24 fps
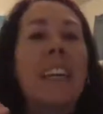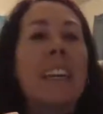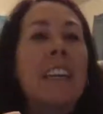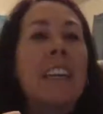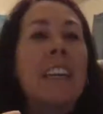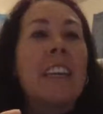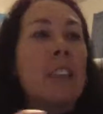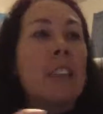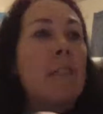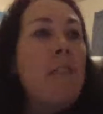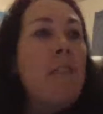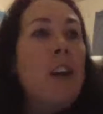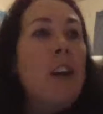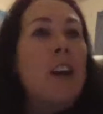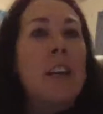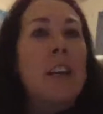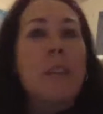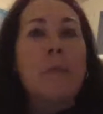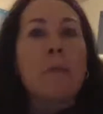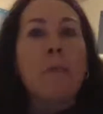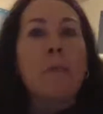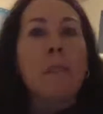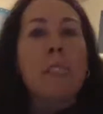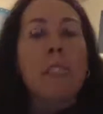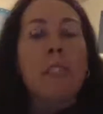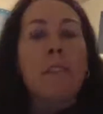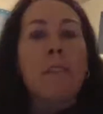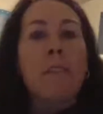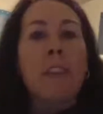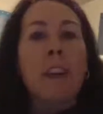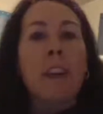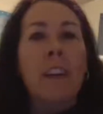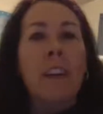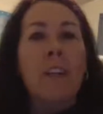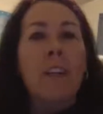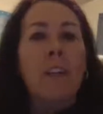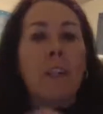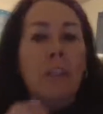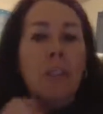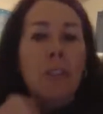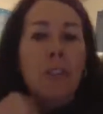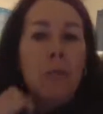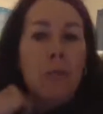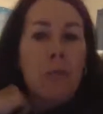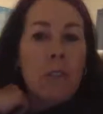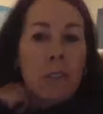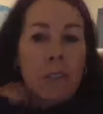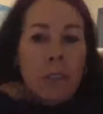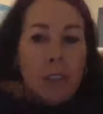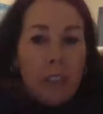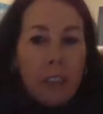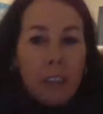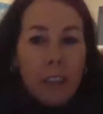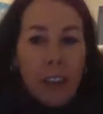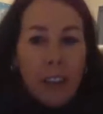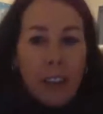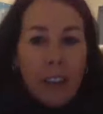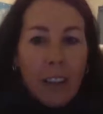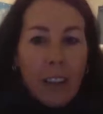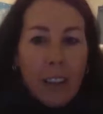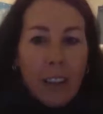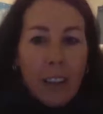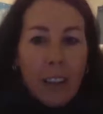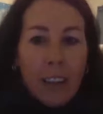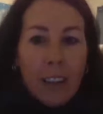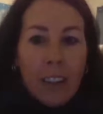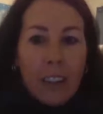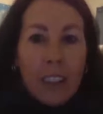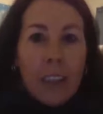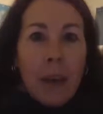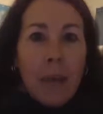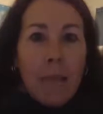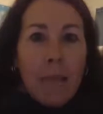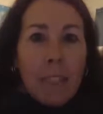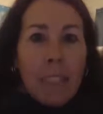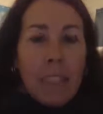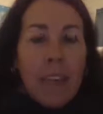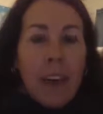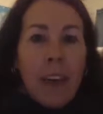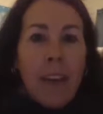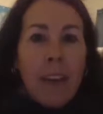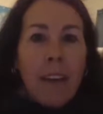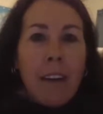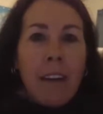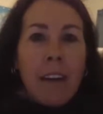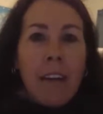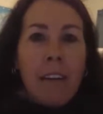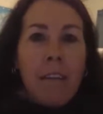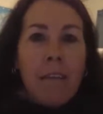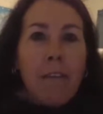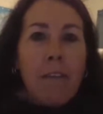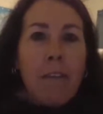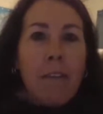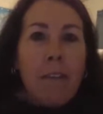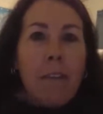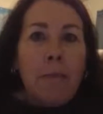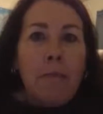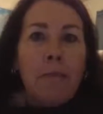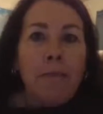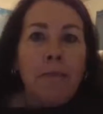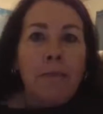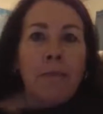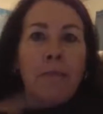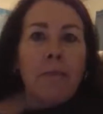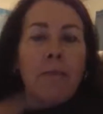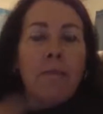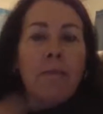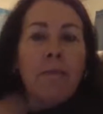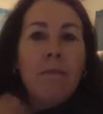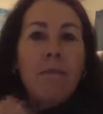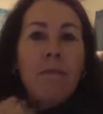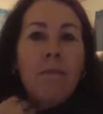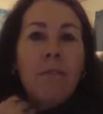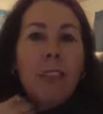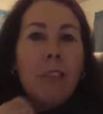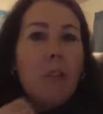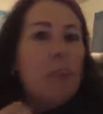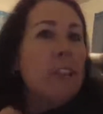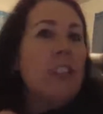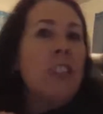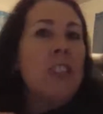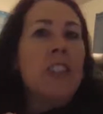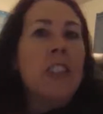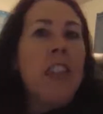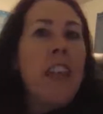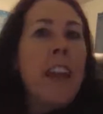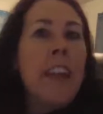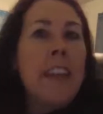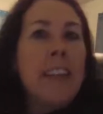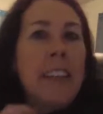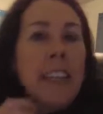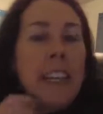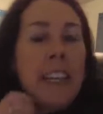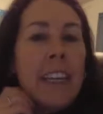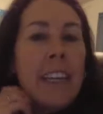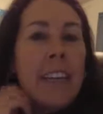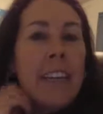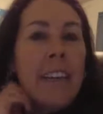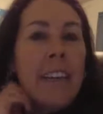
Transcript: it's a very specific cultural subset of Christianity,